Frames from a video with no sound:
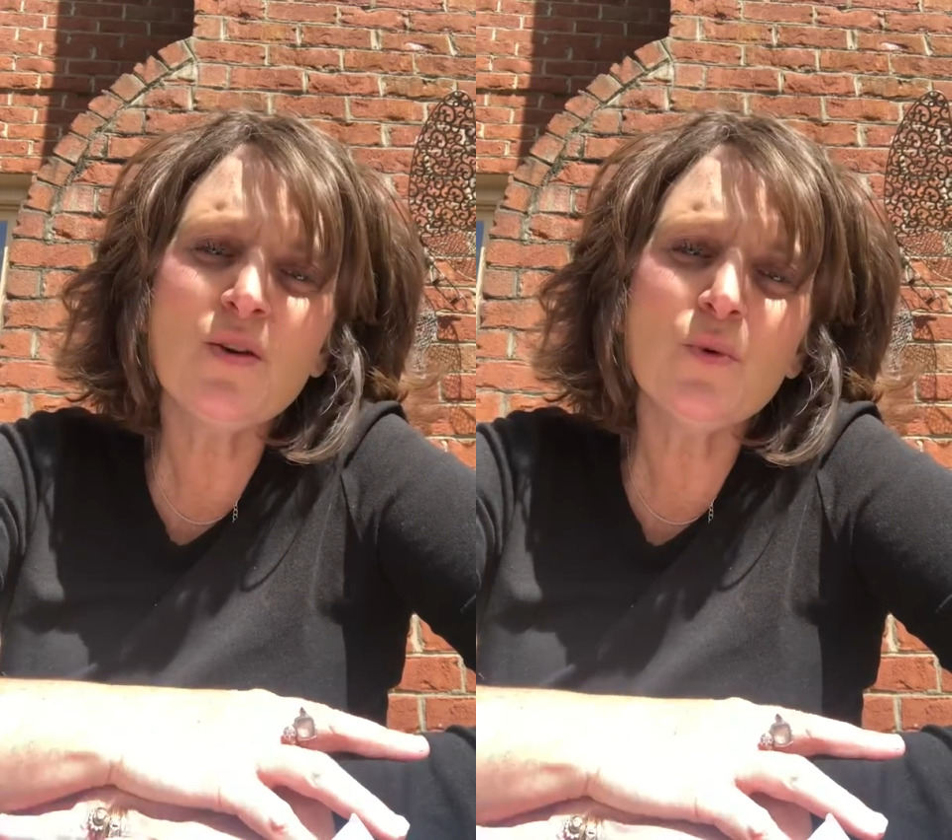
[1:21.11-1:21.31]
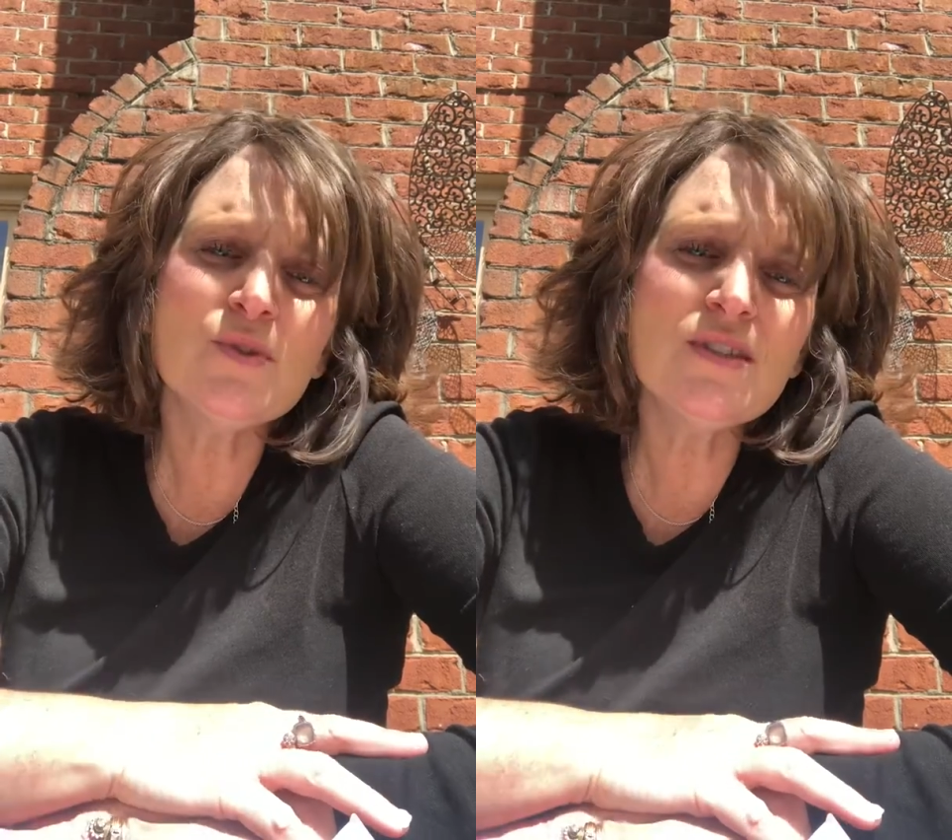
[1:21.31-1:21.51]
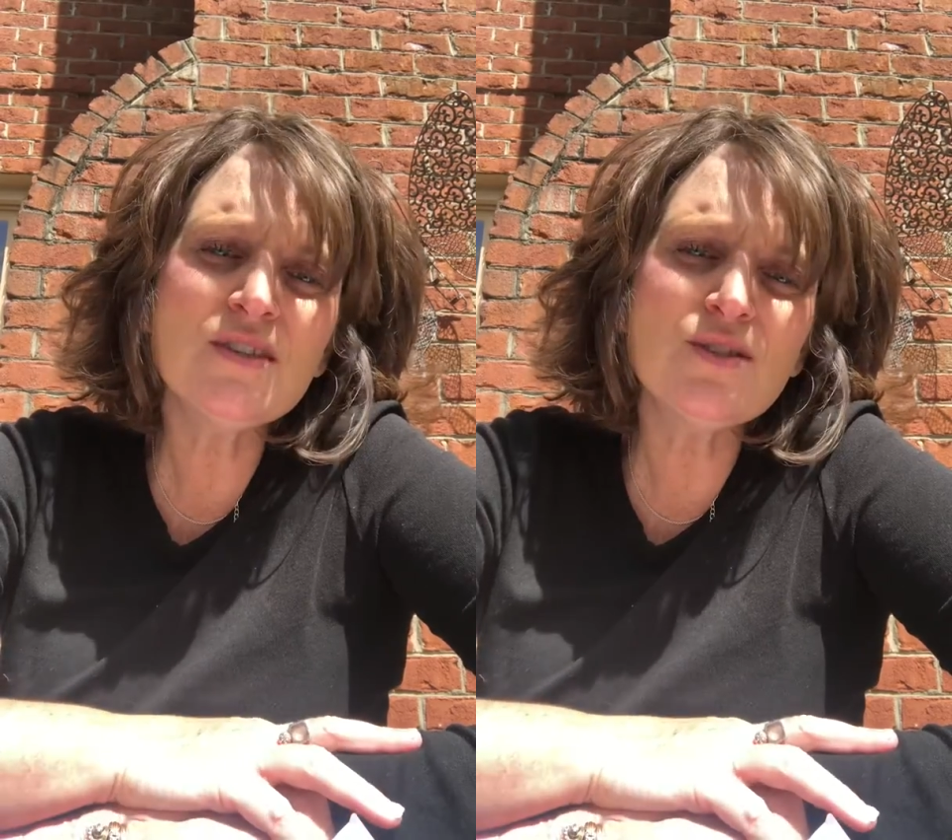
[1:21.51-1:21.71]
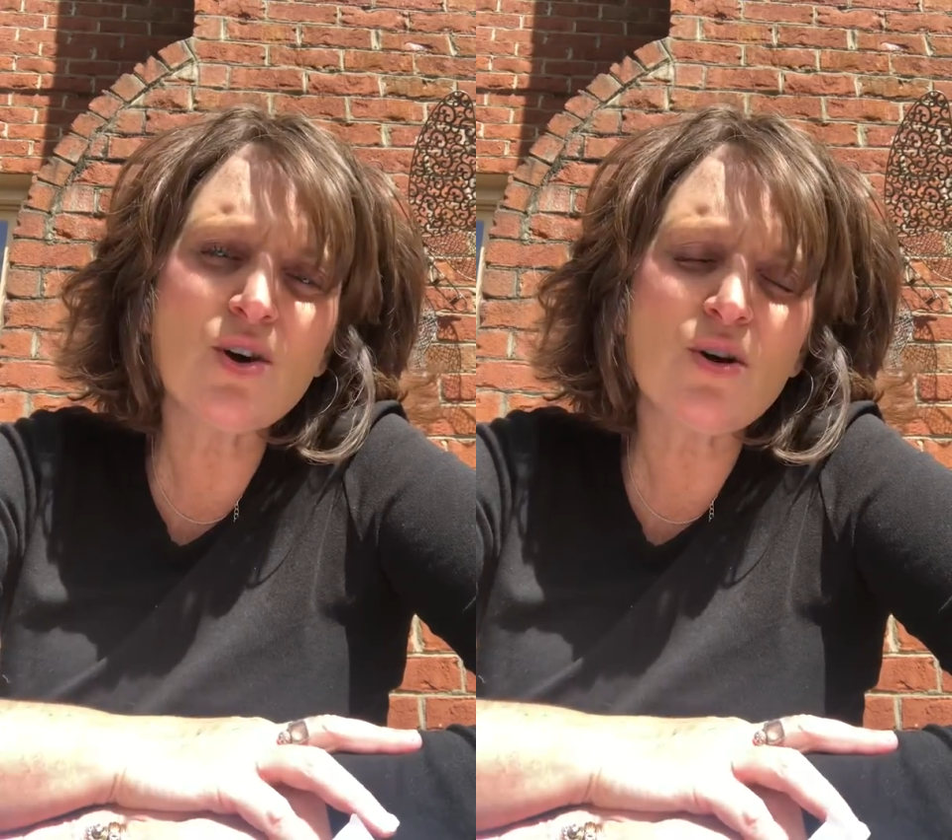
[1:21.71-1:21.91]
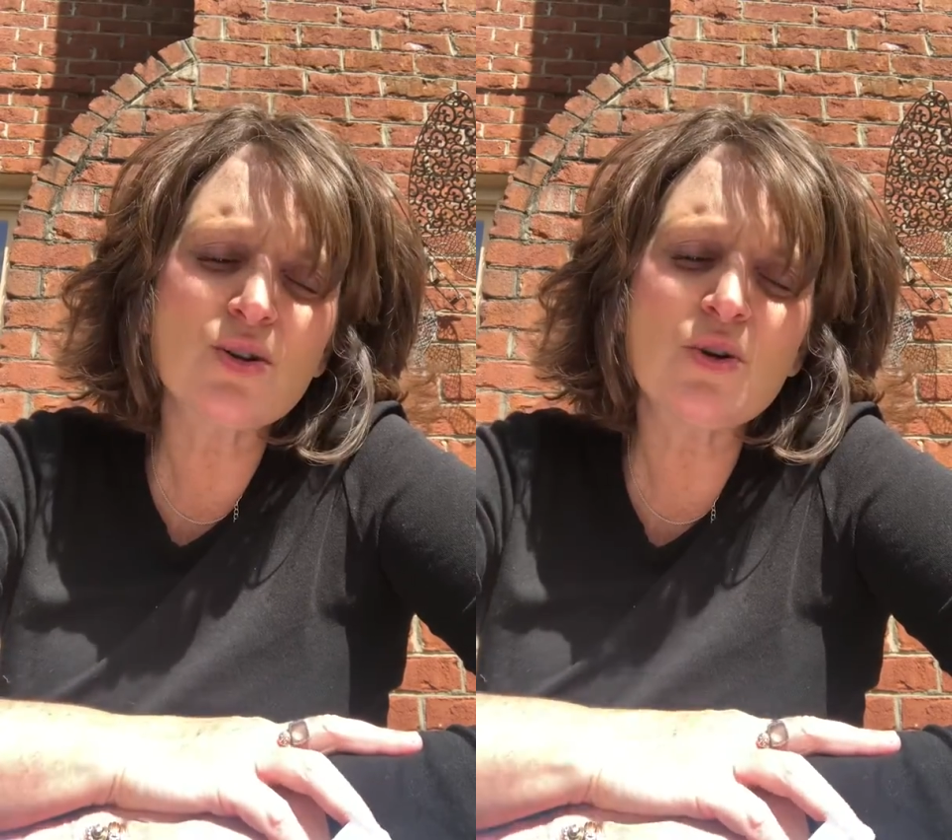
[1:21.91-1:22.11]
wants us to
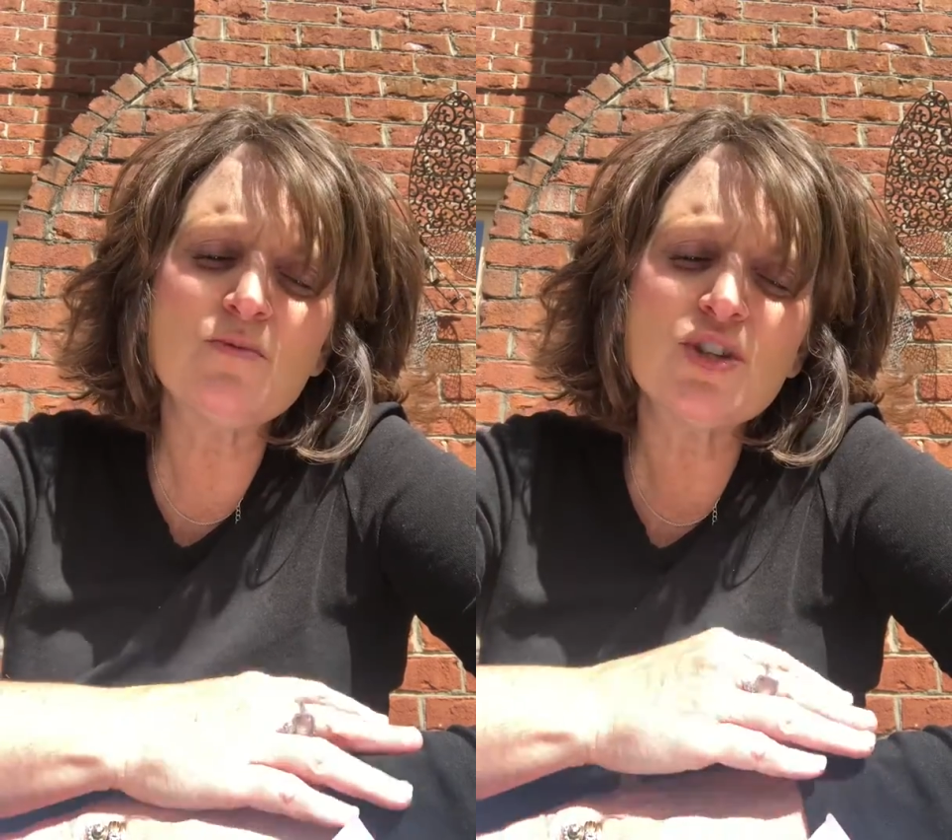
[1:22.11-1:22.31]
talk to him.